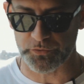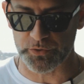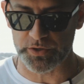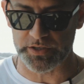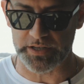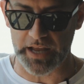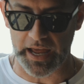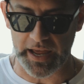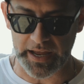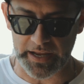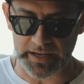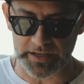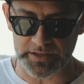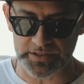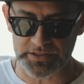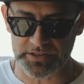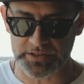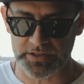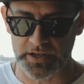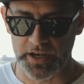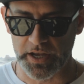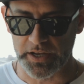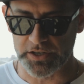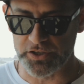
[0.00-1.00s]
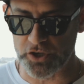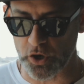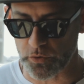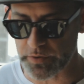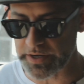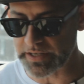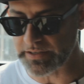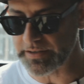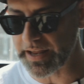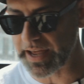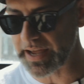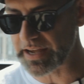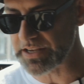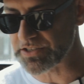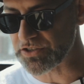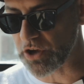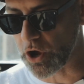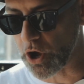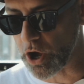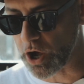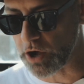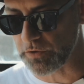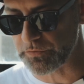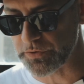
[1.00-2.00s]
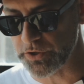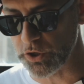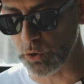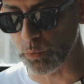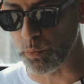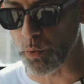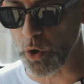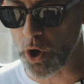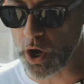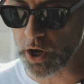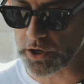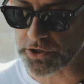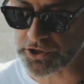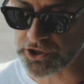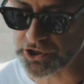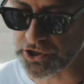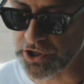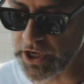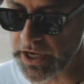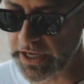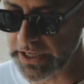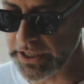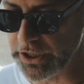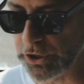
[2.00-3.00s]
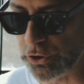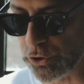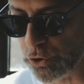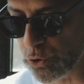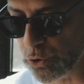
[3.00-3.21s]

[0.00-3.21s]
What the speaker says: for days. During days off, he'll watch. He'll